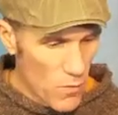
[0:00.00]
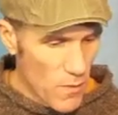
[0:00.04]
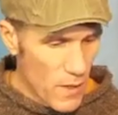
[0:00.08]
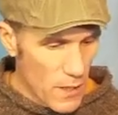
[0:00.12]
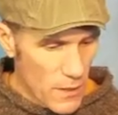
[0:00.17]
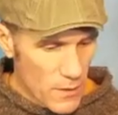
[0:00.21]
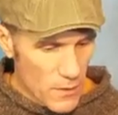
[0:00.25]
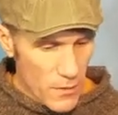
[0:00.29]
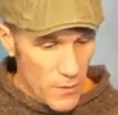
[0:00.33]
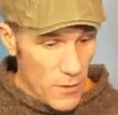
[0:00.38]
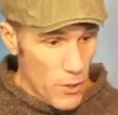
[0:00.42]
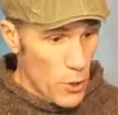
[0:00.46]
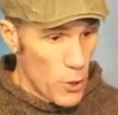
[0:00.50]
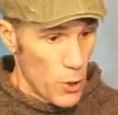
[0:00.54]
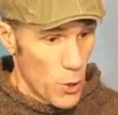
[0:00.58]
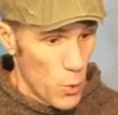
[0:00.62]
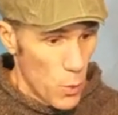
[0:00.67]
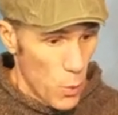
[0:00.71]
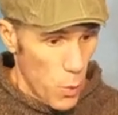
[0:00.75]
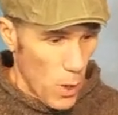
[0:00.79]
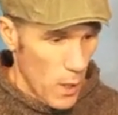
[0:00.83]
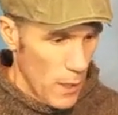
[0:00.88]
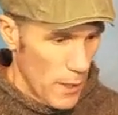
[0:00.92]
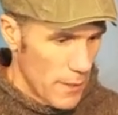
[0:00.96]
on to the new
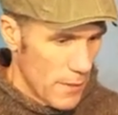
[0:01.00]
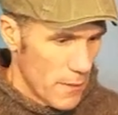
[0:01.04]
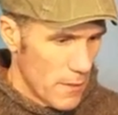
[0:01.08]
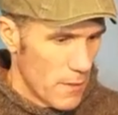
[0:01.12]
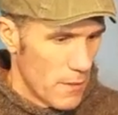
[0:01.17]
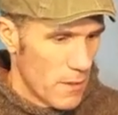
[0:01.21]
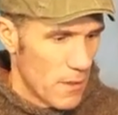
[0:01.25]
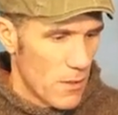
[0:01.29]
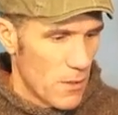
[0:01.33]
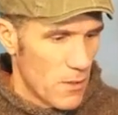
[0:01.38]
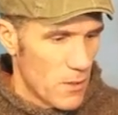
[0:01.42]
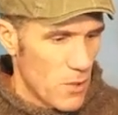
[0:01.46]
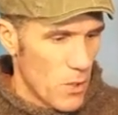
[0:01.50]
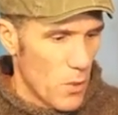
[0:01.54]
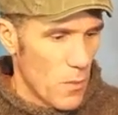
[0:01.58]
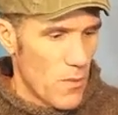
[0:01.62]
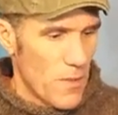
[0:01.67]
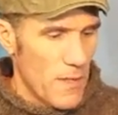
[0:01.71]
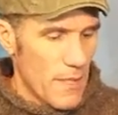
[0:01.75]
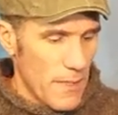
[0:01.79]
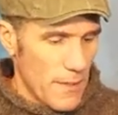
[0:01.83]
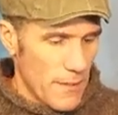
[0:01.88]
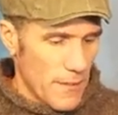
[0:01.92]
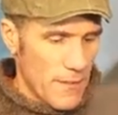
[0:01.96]
one. So
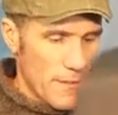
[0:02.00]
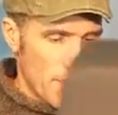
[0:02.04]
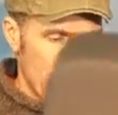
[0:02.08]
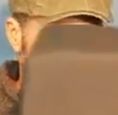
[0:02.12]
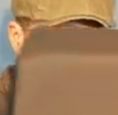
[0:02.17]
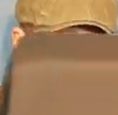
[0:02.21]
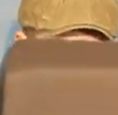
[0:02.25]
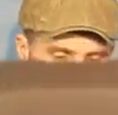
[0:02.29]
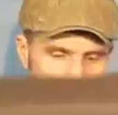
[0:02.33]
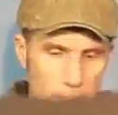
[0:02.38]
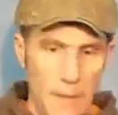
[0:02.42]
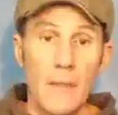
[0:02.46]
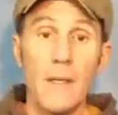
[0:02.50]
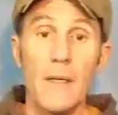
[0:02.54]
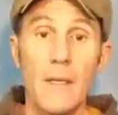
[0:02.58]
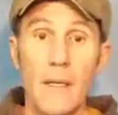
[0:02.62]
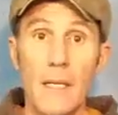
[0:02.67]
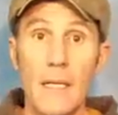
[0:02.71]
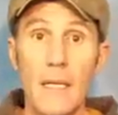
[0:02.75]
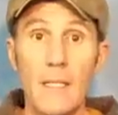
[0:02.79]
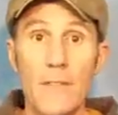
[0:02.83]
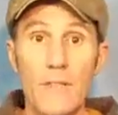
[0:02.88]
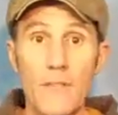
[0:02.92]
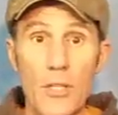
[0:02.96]
this
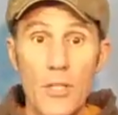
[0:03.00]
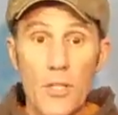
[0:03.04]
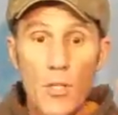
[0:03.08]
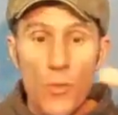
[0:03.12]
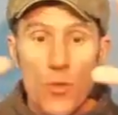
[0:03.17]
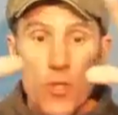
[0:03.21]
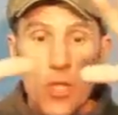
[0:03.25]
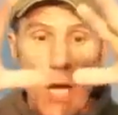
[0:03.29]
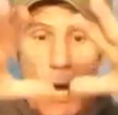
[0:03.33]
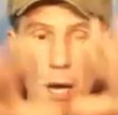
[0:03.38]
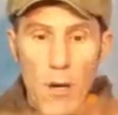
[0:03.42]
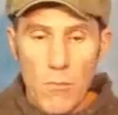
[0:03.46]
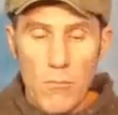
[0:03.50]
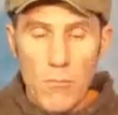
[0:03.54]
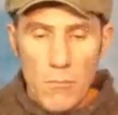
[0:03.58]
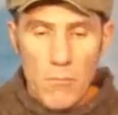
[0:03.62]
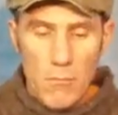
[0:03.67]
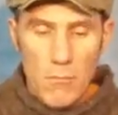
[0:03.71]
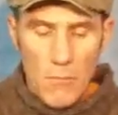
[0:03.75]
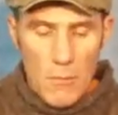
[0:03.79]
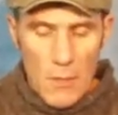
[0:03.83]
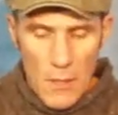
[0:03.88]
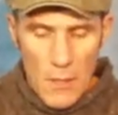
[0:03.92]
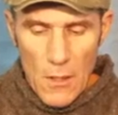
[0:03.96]
is the new Ciao.
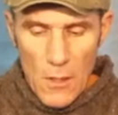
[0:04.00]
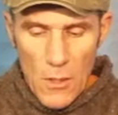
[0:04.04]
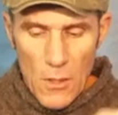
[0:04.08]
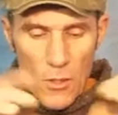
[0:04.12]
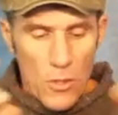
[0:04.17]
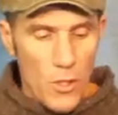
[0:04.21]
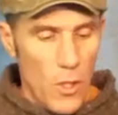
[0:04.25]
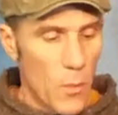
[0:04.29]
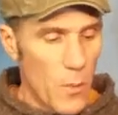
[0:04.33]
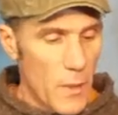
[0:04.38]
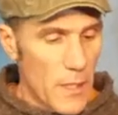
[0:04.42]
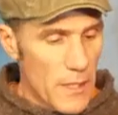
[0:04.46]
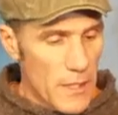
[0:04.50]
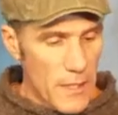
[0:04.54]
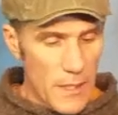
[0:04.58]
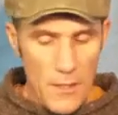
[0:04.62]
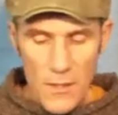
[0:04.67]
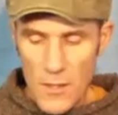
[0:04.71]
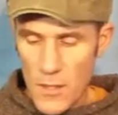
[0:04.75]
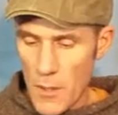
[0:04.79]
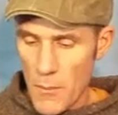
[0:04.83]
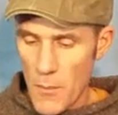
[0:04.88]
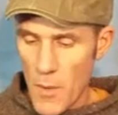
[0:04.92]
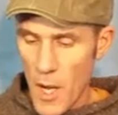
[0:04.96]
So we did
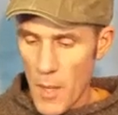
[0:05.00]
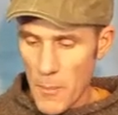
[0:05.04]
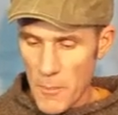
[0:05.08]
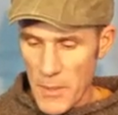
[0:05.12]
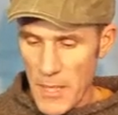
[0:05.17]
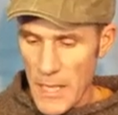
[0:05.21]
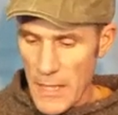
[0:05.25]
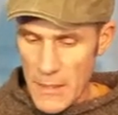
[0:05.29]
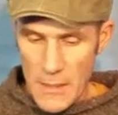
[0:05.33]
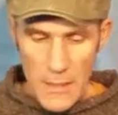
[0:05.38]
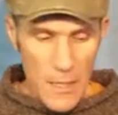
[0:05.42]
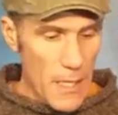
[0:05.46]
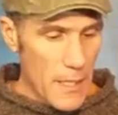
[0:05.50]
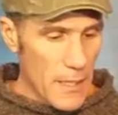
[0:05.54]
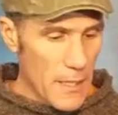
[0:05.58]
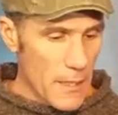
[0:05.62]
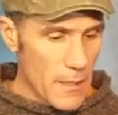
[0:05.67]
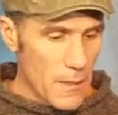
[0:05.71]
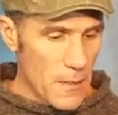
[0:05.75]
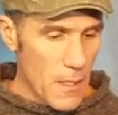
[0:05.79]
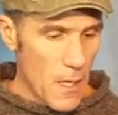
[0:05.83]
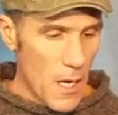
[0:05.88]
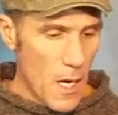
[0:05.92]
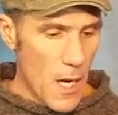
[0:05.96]
some updates on
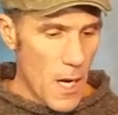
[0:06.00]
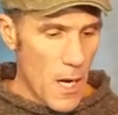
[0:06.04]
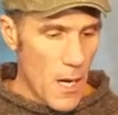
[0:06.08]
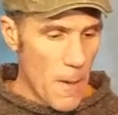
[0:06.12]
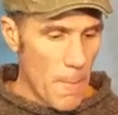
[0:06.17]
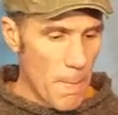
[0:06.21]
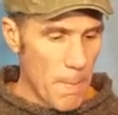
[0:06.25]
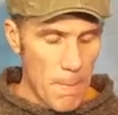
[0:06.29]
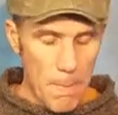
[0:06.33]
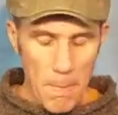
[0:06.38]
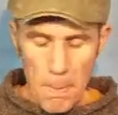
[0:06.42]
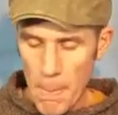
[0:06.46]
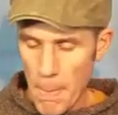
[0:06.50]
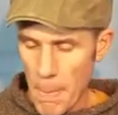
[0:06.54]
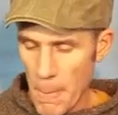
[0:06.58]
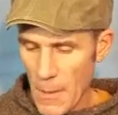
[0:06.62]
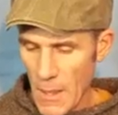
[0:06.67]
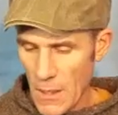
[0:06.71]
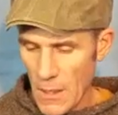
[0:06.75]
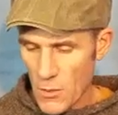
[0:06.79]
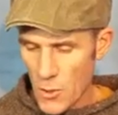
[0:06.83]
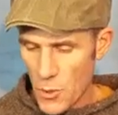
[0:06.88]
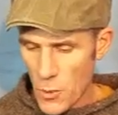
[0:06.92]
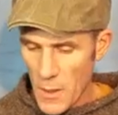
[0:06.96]
it.
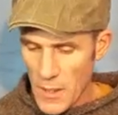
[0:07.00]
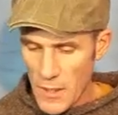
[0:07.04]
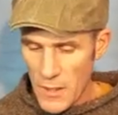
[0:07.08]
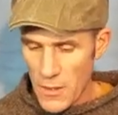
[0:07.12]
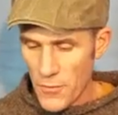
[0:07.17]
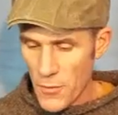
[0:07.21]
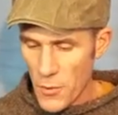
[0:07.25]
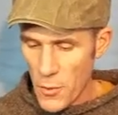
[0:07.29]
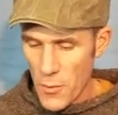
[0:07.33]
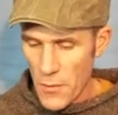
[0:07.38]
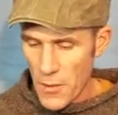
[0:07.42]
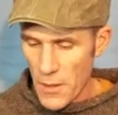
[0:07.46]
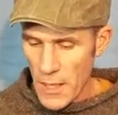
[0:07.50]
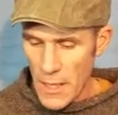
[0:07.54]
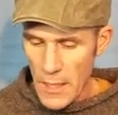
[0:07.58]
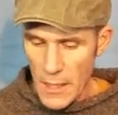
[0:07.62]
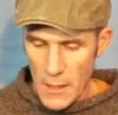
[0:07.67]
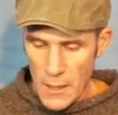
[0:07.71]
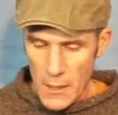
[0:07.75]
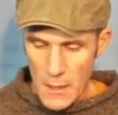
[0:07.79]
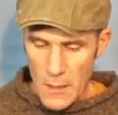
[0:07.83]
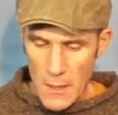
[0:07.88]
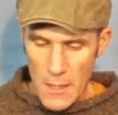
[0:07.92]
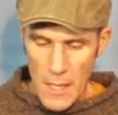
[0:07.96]
Tweaked a few
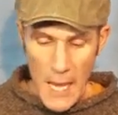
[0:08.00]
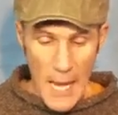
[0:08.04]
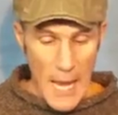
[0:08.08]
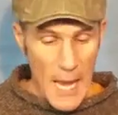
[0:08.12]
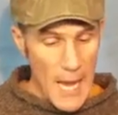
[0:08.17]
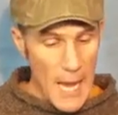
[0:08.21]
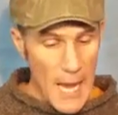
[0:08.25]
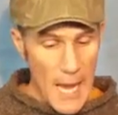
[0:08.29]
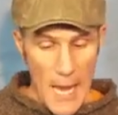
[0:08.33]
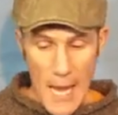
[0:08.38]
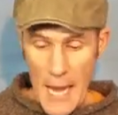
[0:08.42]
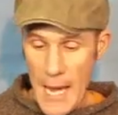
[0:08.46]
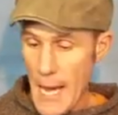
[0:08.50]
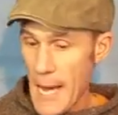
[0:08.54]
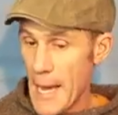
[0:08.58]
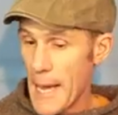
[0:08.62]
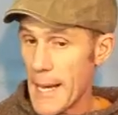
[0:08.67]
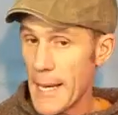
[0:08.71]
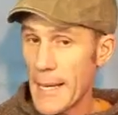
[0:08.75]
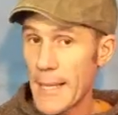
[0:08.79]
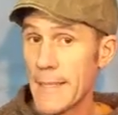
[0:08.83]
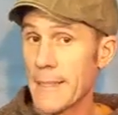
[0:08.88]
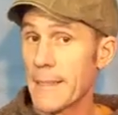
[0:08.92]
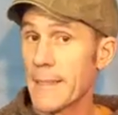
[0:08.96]
things,
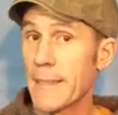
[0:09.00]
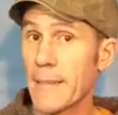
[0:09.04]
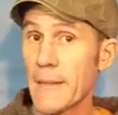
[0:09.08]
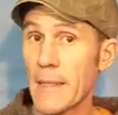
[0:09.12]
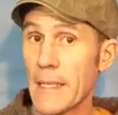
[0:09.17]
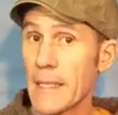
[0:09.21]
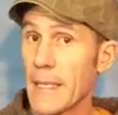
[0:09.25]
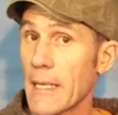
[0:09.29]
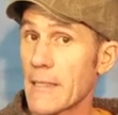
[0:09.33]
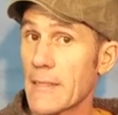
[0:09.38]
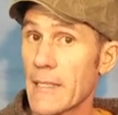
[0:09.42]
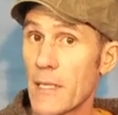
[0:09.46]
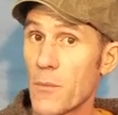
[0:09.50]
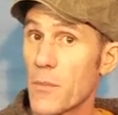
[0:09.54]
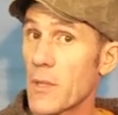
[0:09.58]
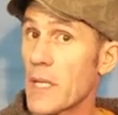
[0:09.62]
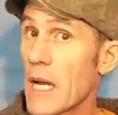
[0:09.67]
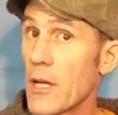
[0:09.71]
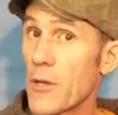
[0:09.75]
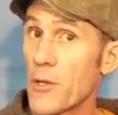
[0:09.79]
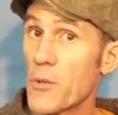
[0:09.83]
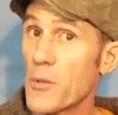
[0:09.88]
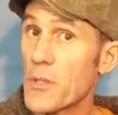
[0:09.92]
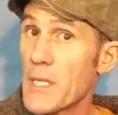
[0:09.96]
and like I said, we
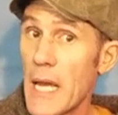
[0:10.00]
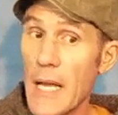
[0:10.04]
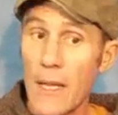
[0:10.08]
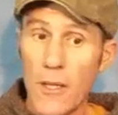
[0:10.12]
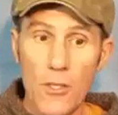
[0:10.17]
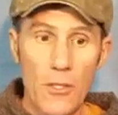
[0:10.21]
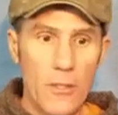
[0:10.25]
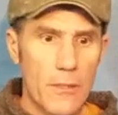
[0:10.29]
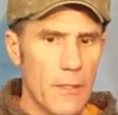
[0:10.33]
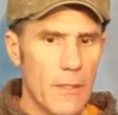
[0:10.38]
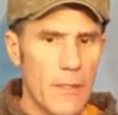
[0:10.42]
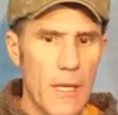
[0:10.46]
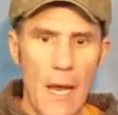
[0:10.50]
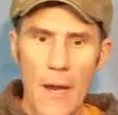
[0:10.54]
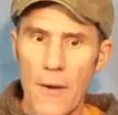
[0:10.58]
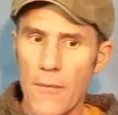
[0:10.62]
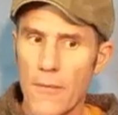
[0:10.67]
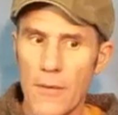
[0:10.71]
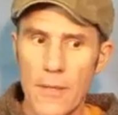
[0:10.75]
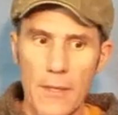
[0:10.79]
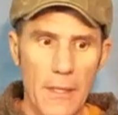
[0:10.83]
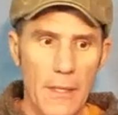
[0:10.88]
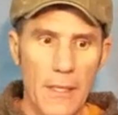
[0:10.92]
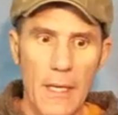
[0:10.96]
got new tailors, and
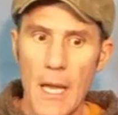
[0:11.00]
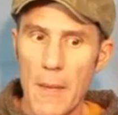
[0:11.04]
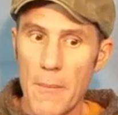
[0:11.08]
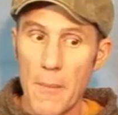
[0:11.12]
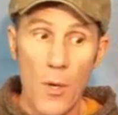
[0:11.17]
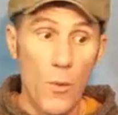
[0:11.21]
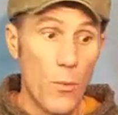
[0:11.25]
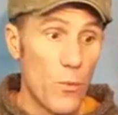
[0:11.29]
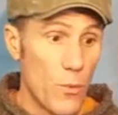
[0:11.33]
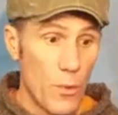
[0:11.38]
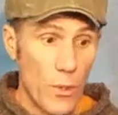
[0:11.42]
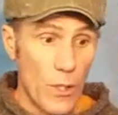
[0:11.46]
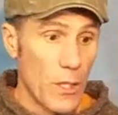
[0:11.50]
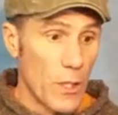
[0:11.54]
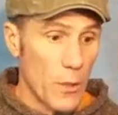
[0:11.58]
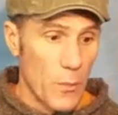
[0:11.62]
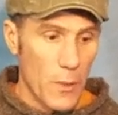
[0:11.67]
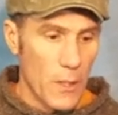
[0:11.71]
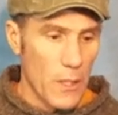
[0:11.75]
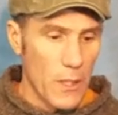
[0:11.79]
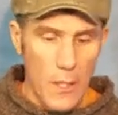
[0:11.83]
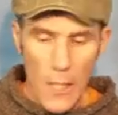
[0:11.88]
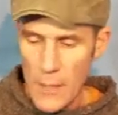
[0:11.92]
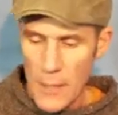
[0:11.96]
everything came out really,
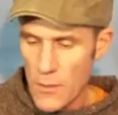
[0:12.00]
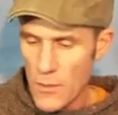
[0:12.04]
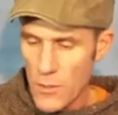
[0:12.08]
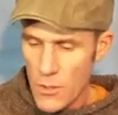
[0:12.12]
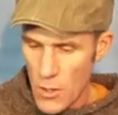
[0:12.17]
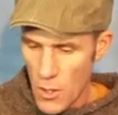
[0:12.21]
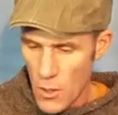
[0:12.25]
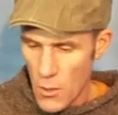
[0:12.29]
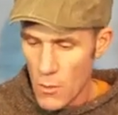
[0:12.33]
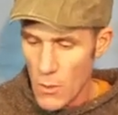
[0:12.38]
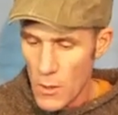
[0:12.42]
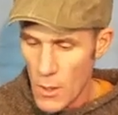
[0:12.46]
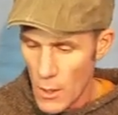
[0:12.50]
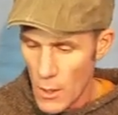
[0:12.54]
really nice. So,